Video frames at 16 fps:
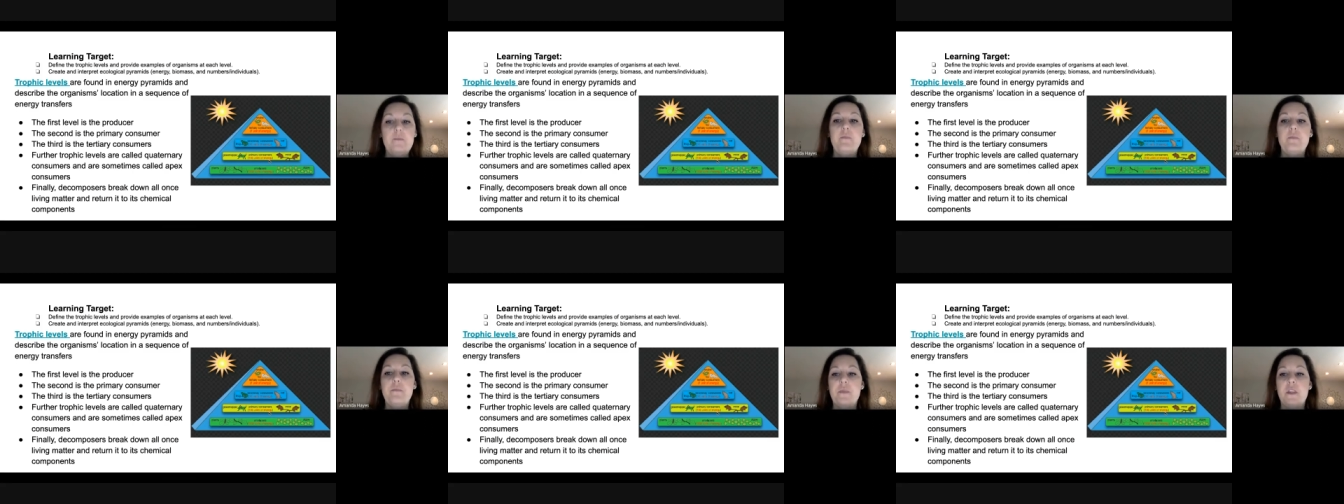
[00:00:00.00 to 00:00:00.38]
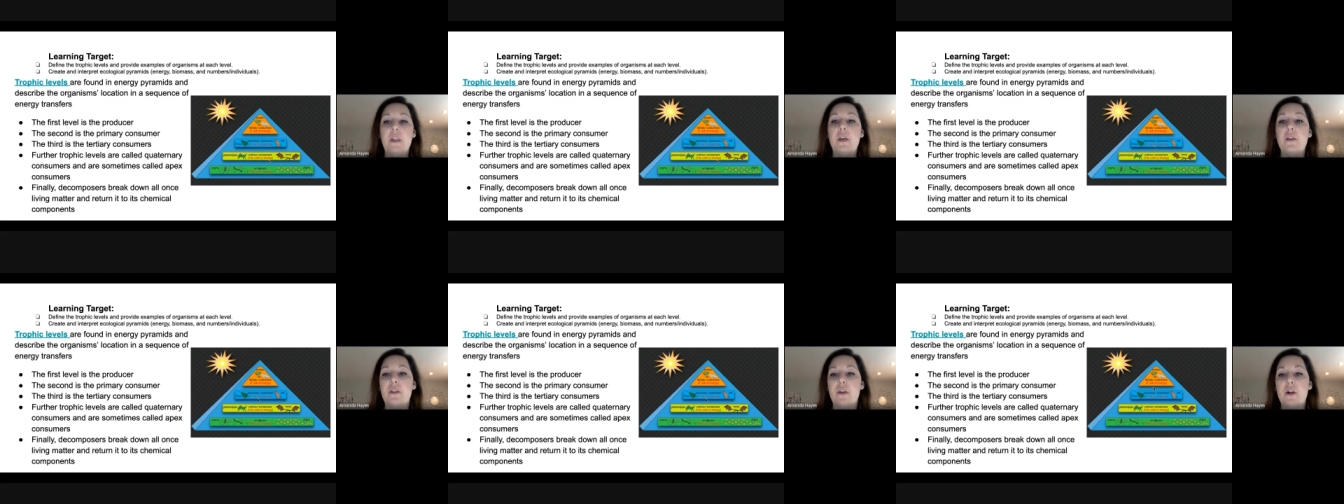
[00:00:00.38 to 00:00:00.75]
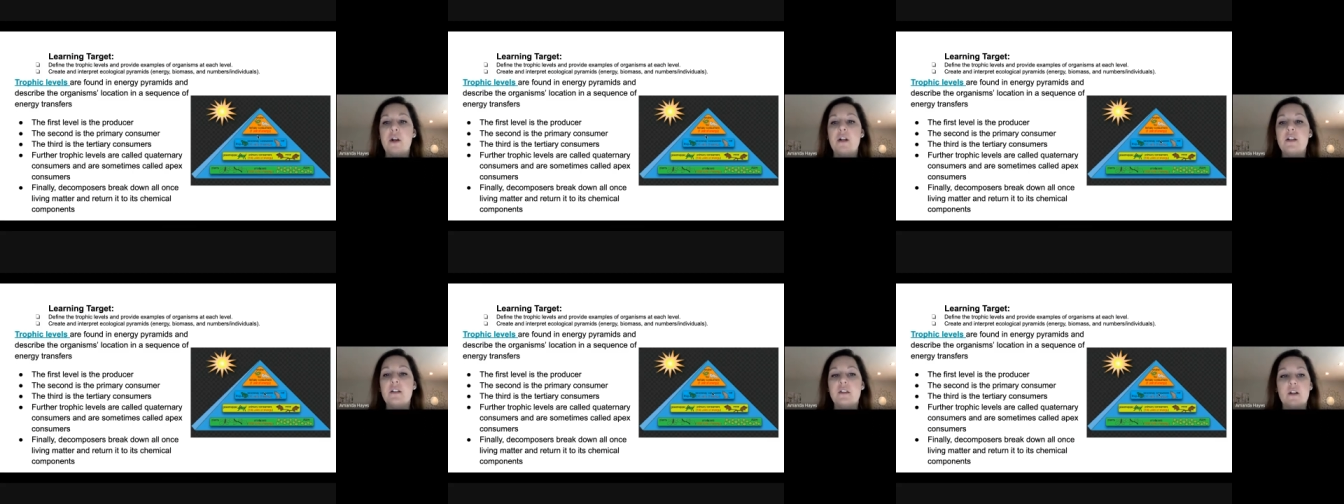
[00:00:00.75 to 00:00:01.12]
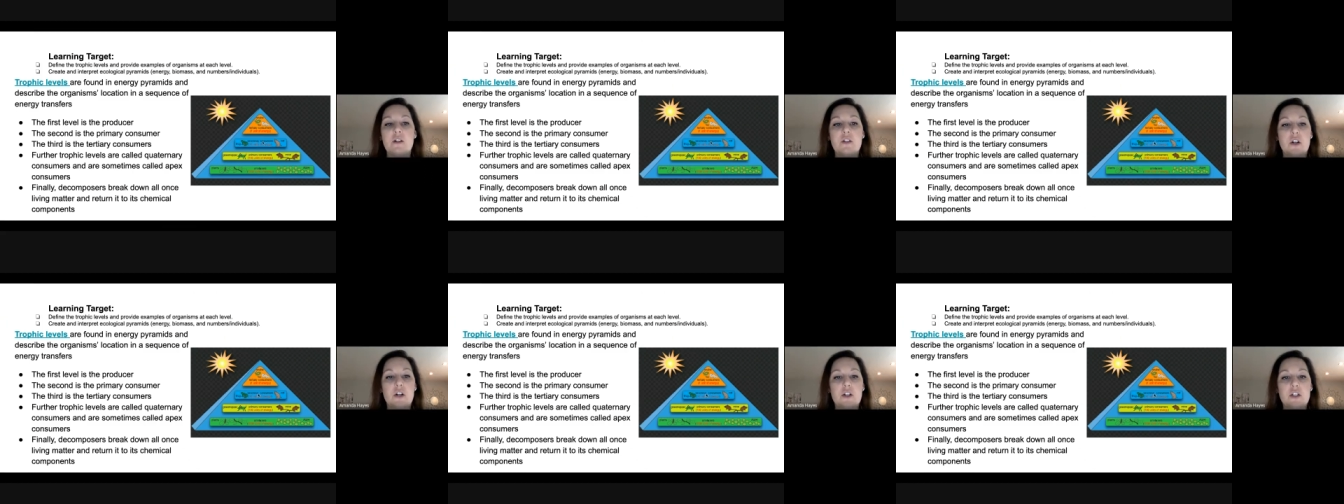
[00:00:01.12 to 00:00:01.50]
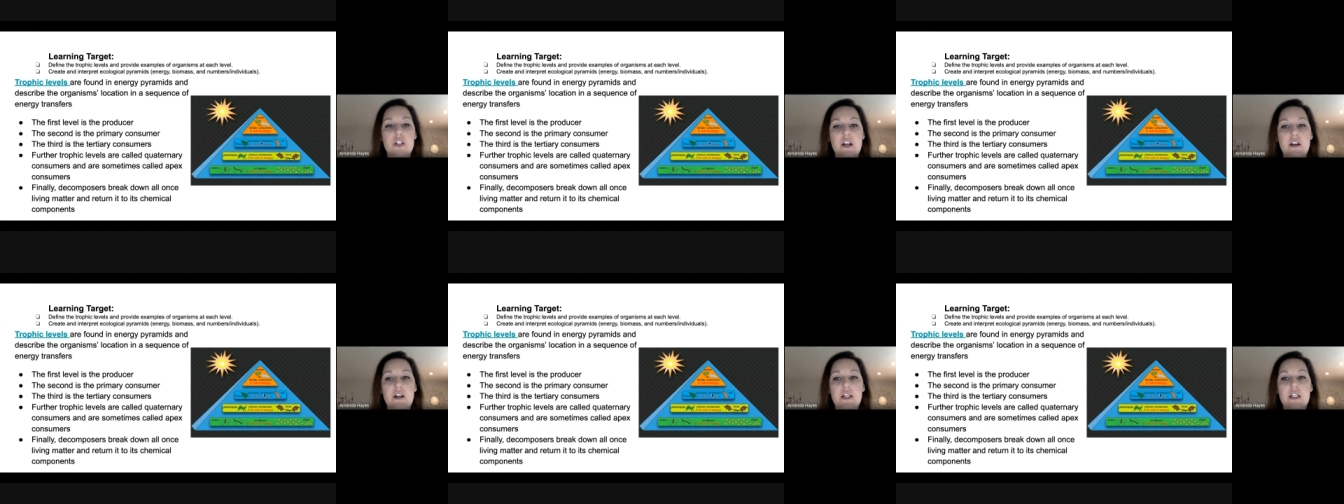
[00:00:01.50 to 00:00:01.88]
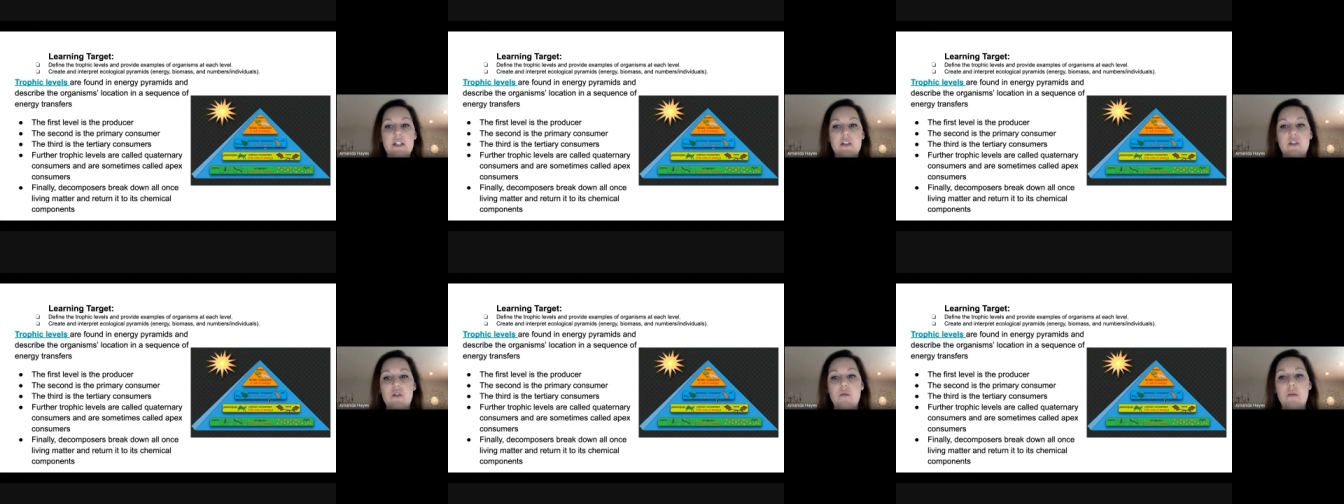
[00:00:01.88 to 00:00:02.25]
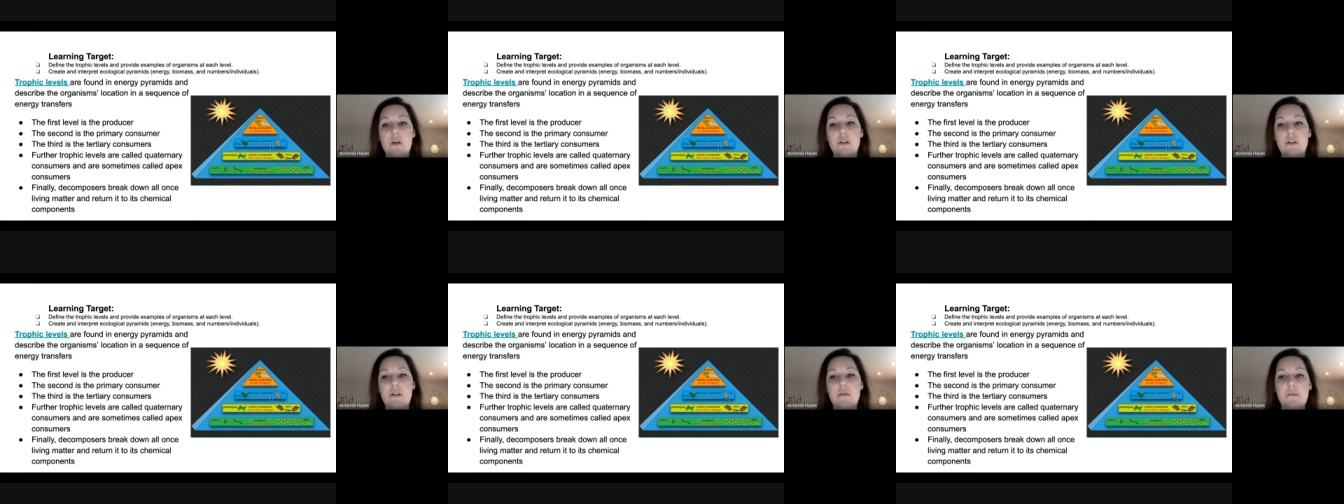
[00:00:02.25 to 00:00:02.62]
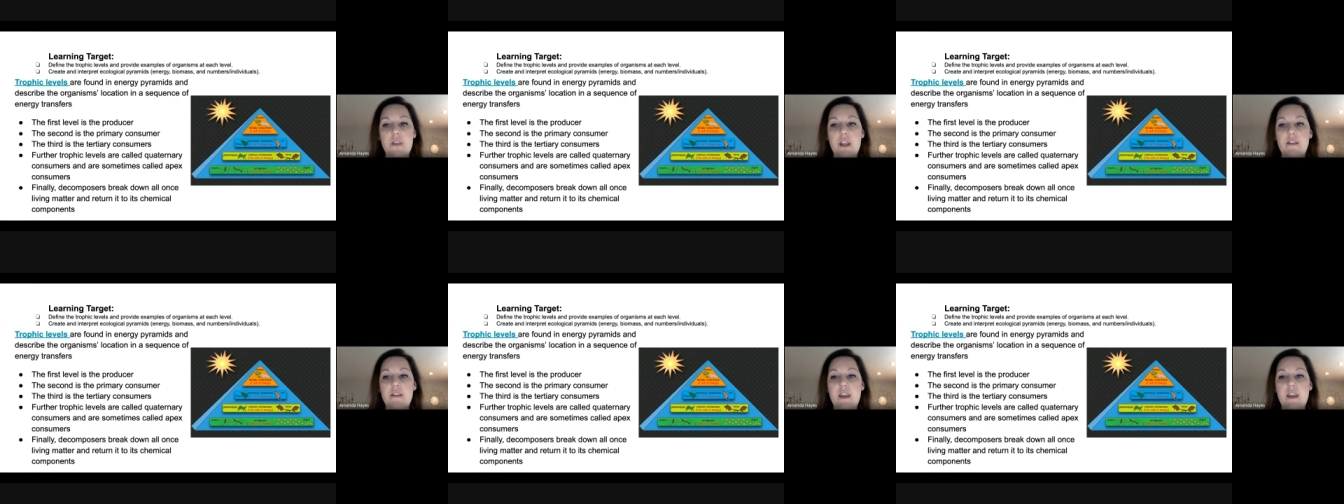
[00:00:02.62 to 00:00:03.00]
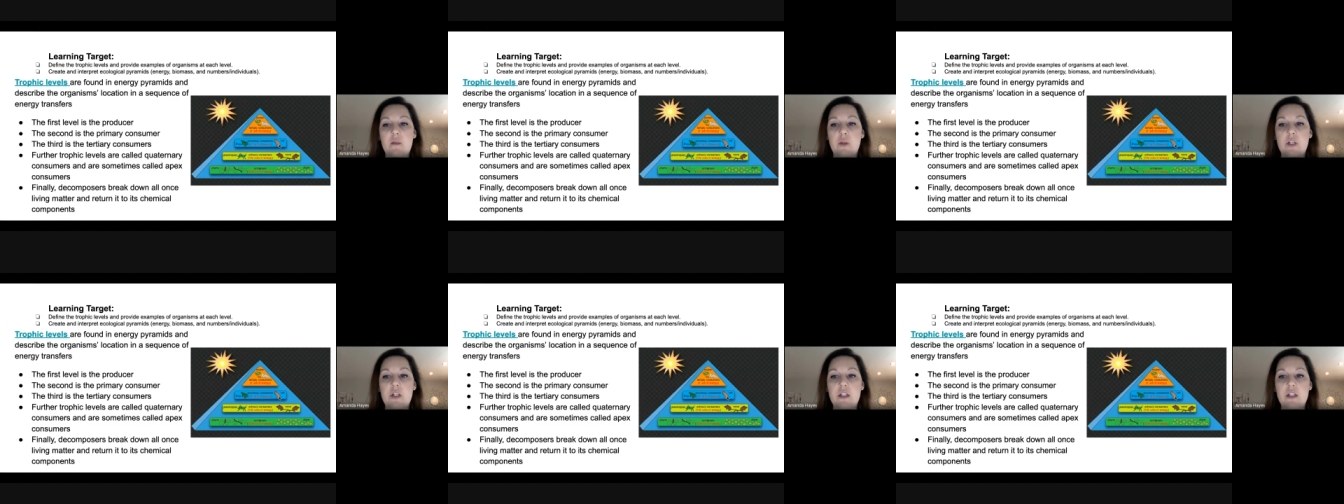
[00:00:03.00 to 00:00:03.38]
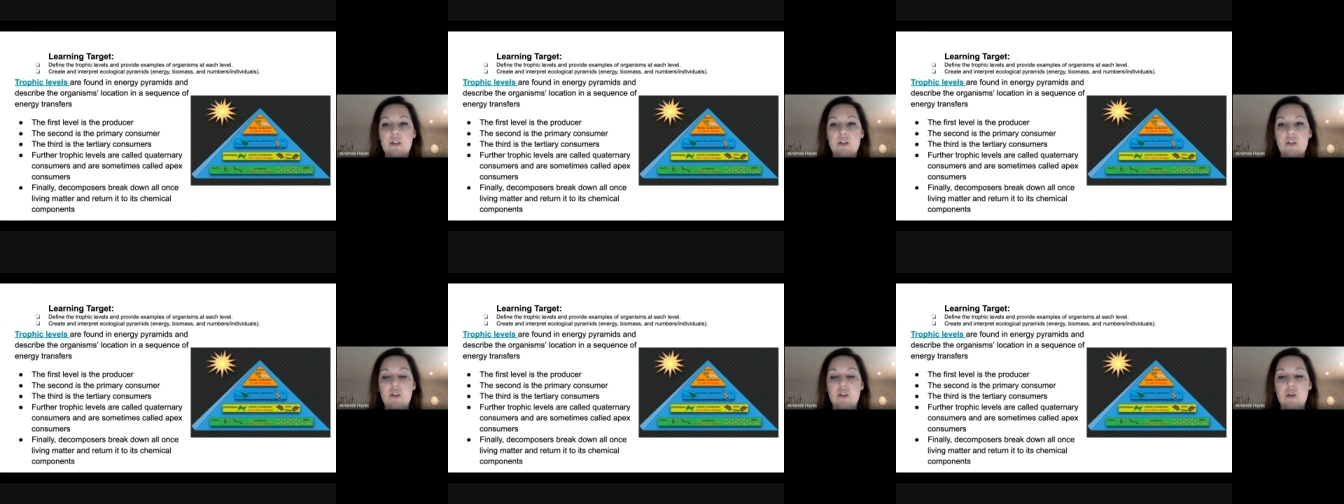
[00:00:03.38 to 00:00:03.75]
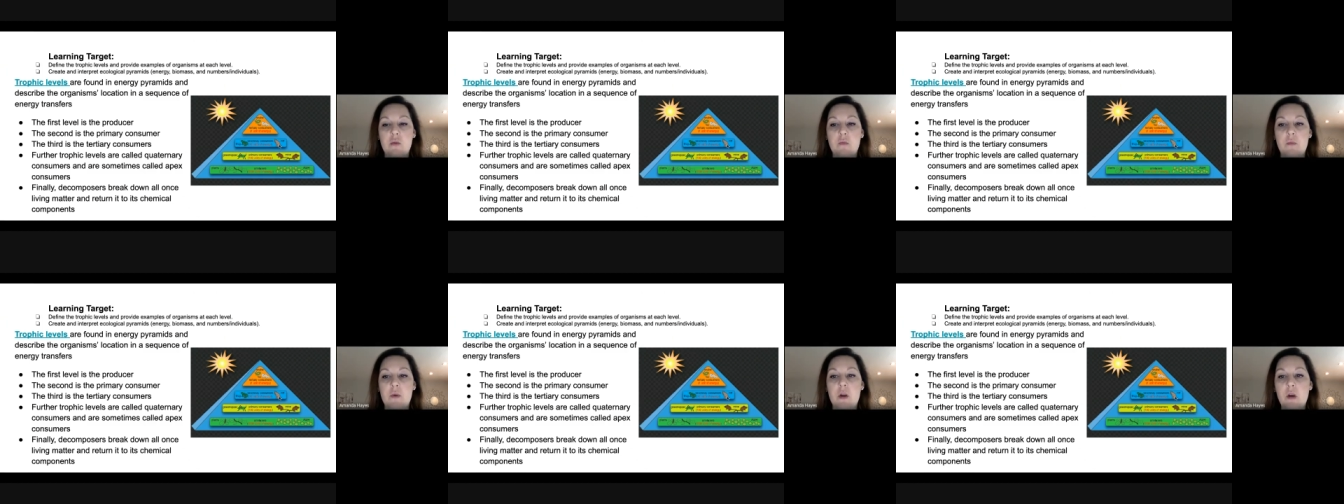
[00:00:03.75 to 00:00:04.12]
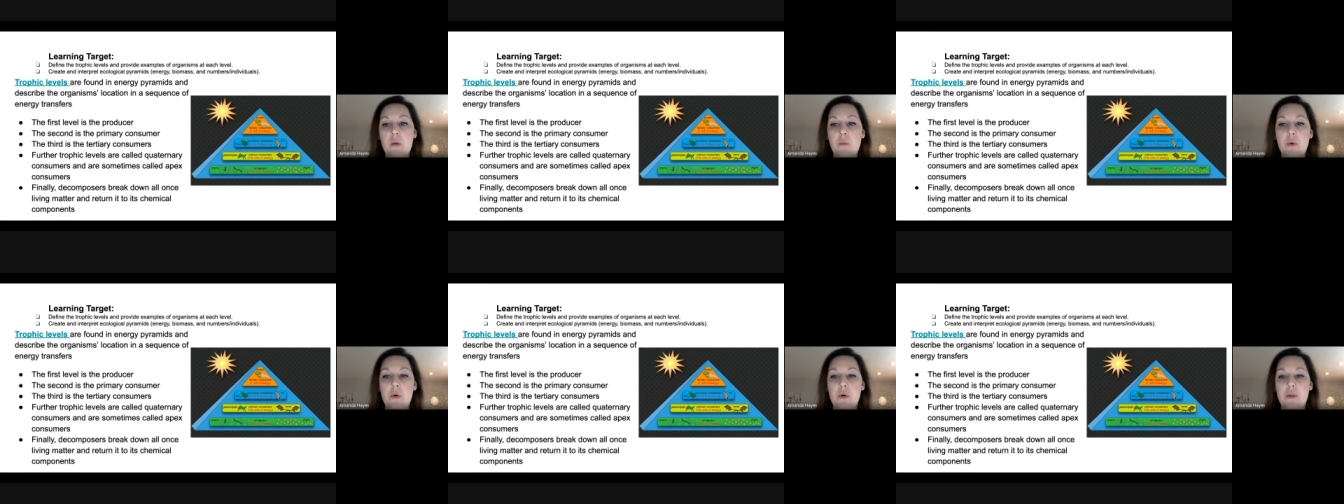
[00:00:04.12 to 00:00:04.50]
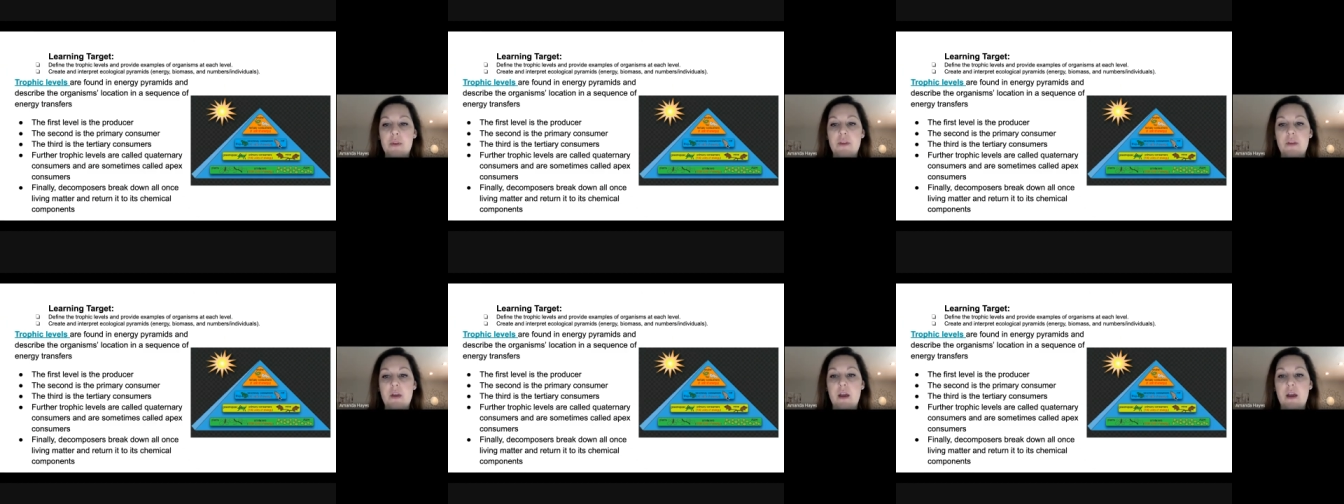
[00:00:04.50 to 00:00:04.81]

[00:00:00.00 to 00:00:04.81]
The third is our tertiary consumers, and they would consume both